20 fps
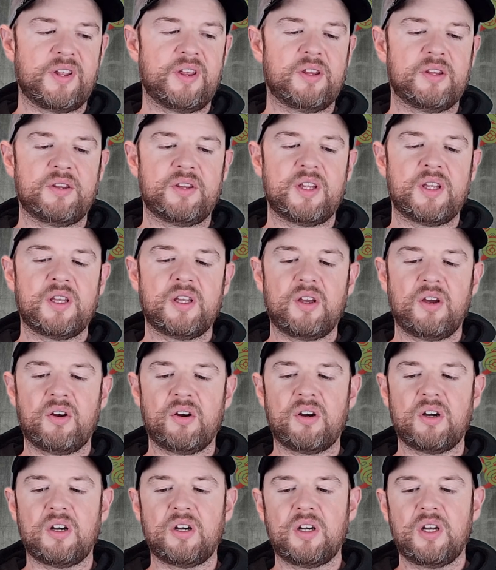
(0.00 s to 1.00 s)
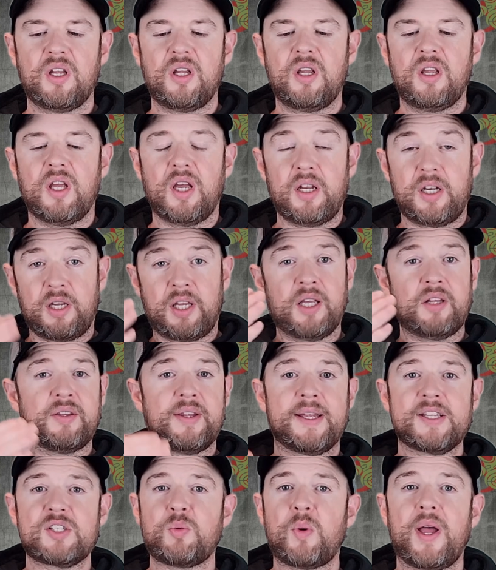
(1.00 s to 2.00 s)
They are, and again,
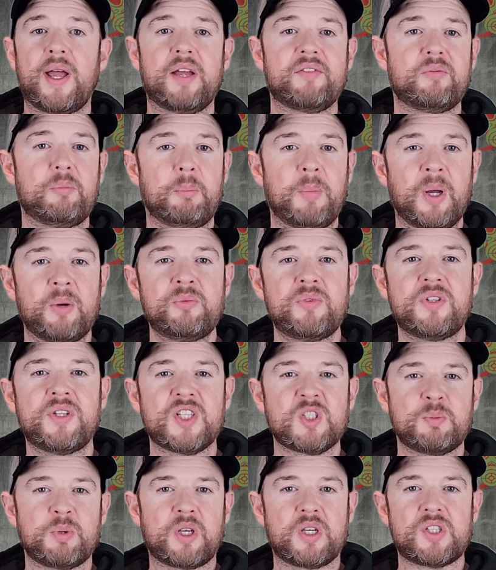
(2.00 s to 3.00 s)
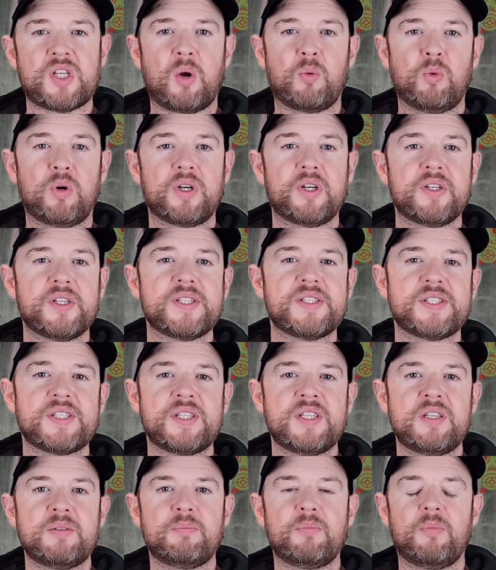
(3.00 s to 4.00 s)
that's why I haven't mounted this, because I wanted to
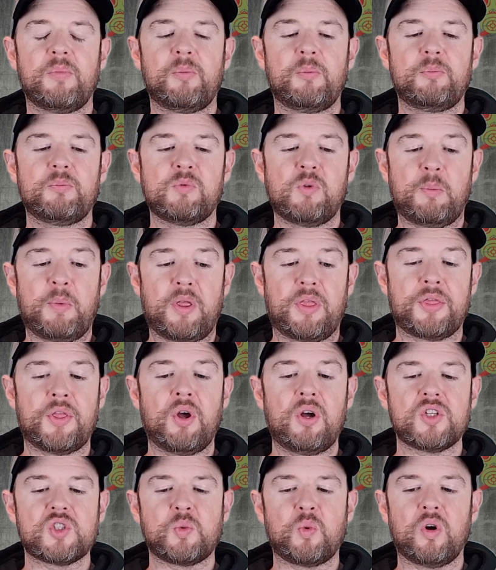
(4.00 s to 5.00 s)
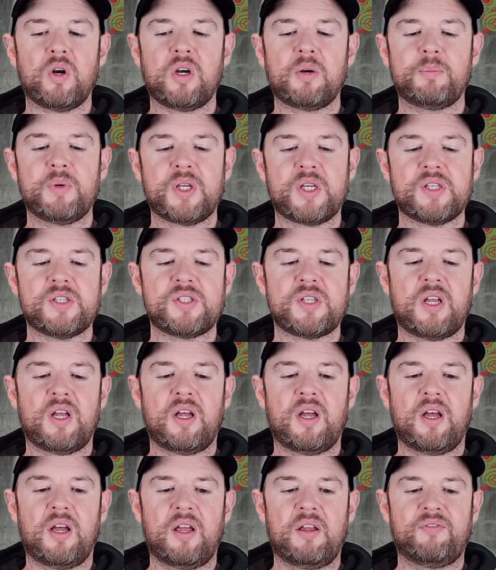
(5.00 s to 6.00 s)
see what my thoughts were, because
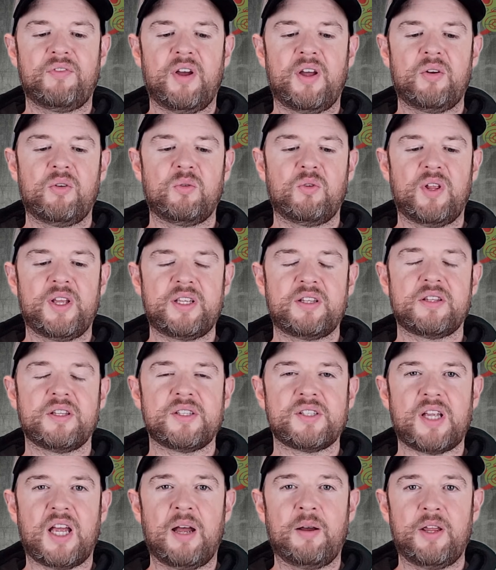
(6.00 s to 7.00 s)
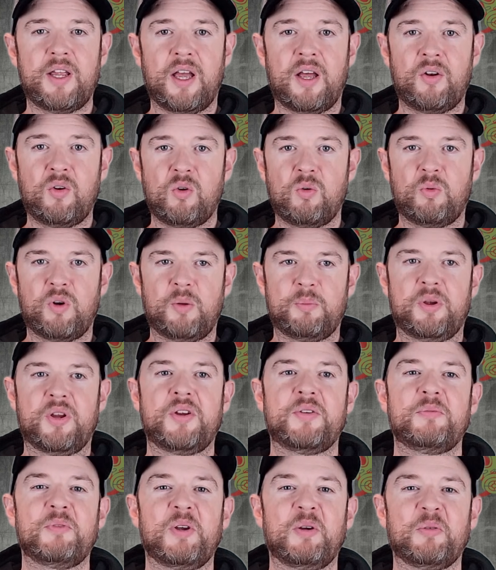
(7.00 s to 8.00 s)
if I don't like this, I don't want
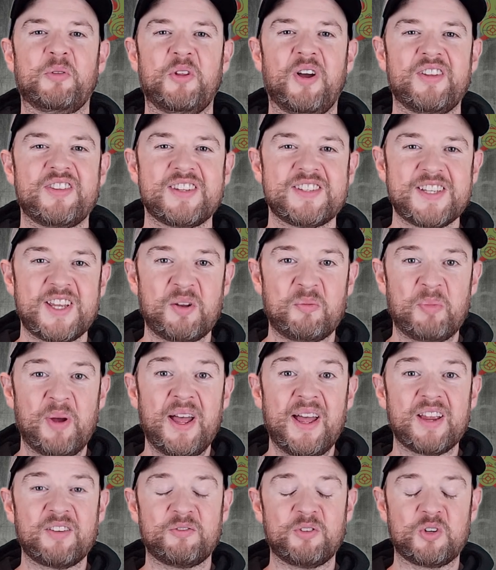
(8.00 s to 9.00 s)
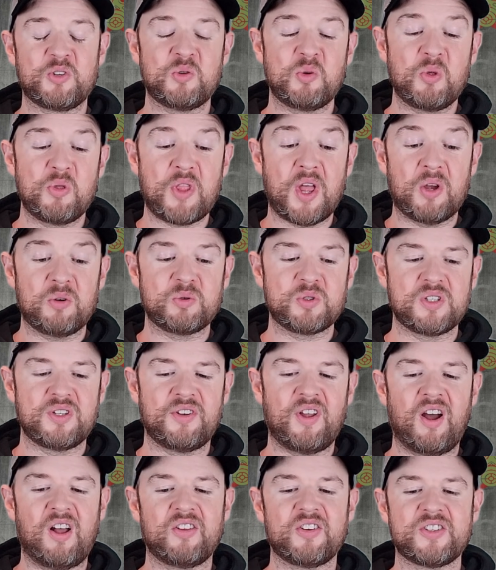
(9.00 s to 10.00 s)
to be able not to send it back for
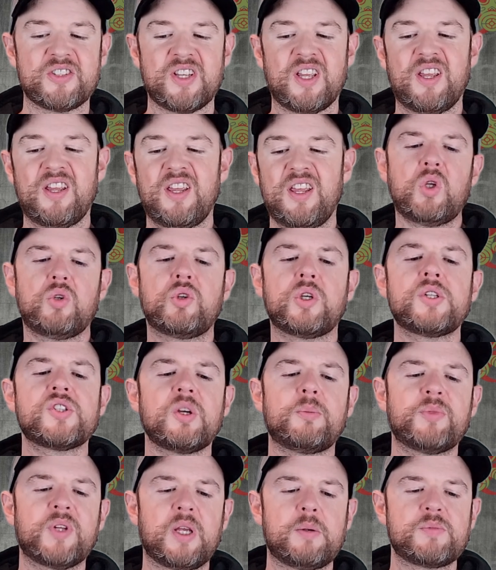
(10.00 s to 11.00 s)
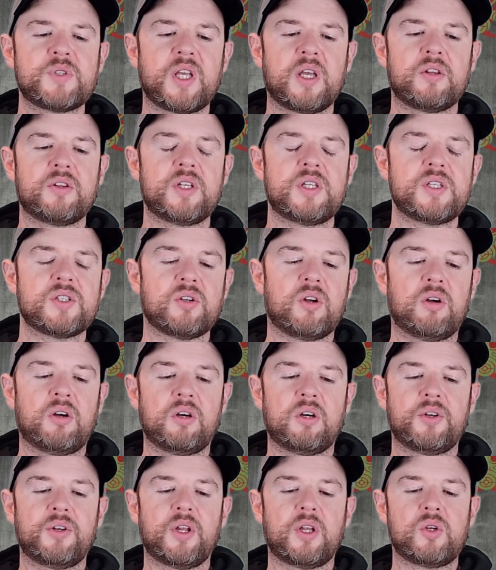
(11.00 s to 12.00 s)
$2,000. You can sometimes get these
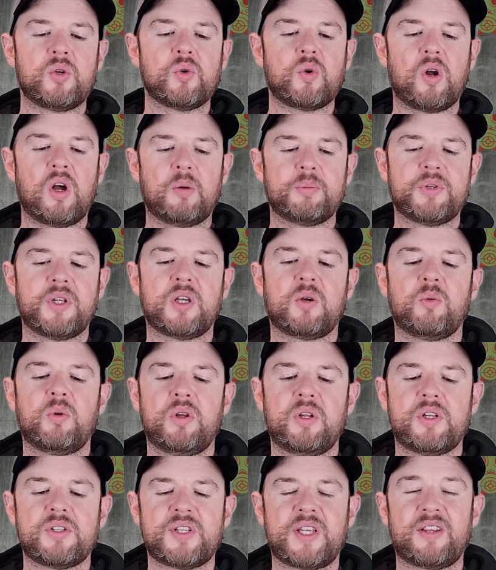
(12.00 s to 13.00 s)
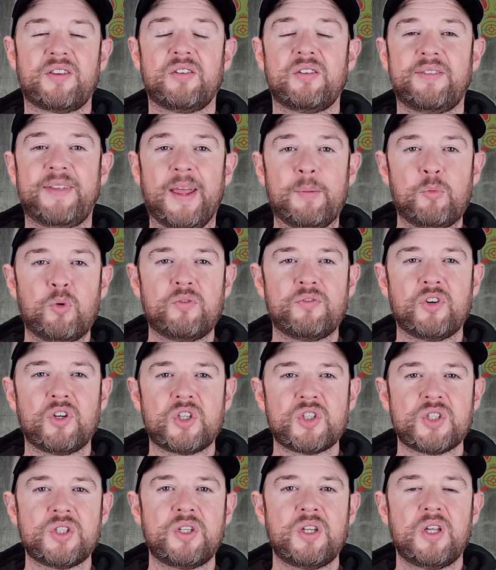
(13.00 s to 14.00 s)
on EuroOptic when it's like their demo
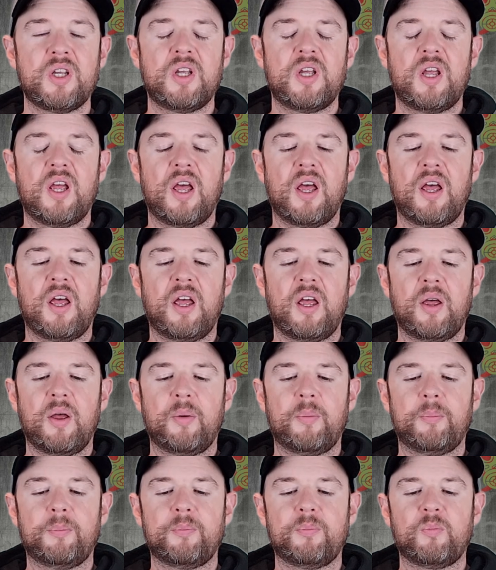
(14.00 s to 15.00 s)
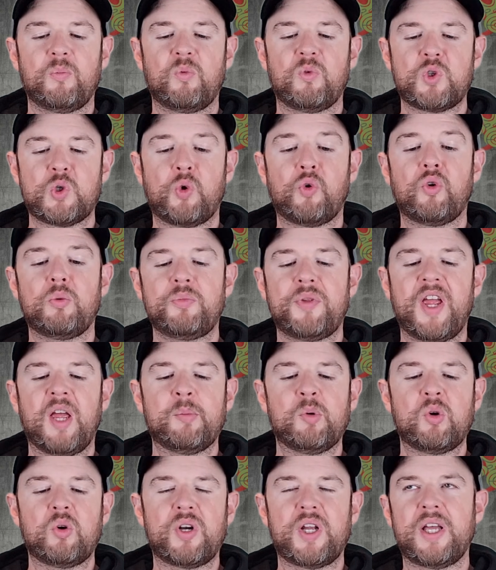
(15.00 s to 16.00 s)
version, showroom
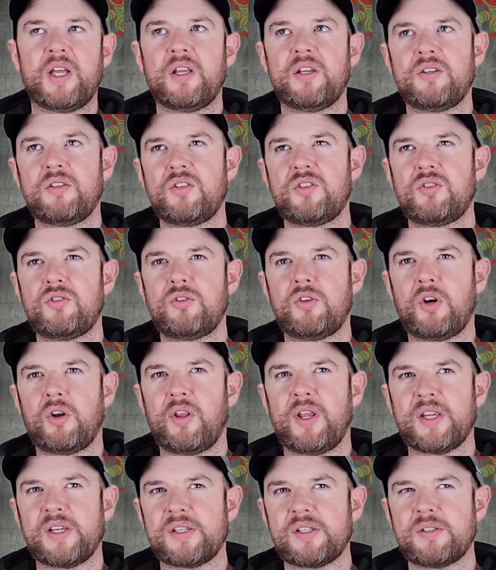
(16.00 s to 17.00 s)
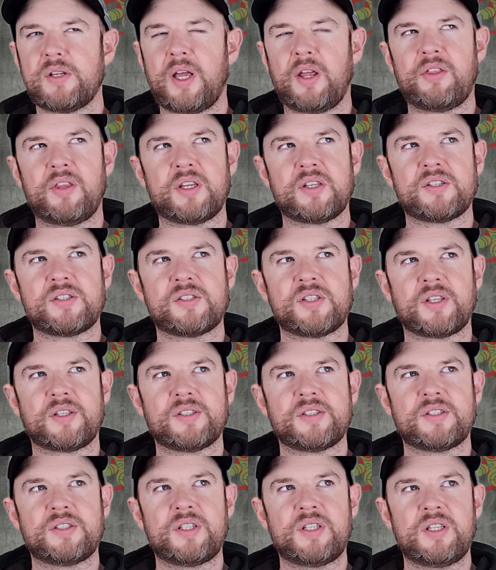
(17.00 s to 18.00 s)
demo, and they're like, I think
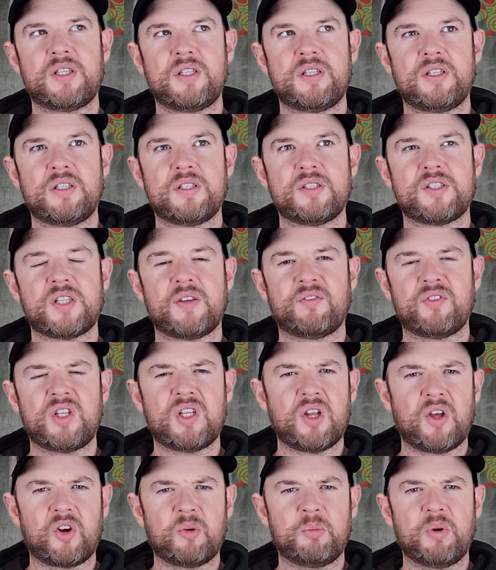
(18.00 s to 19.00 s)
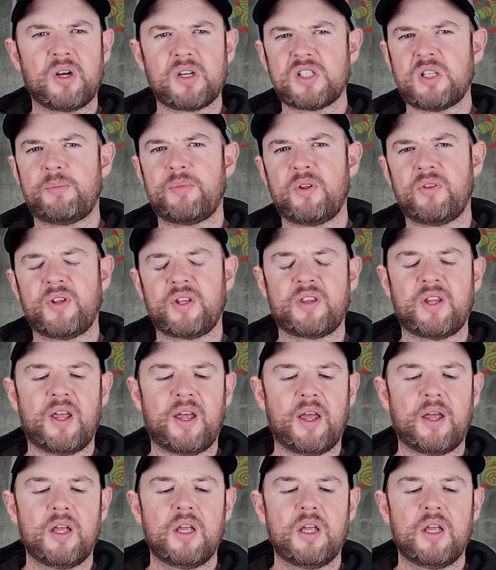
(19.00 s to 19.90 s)
1,700 bucks, something like that.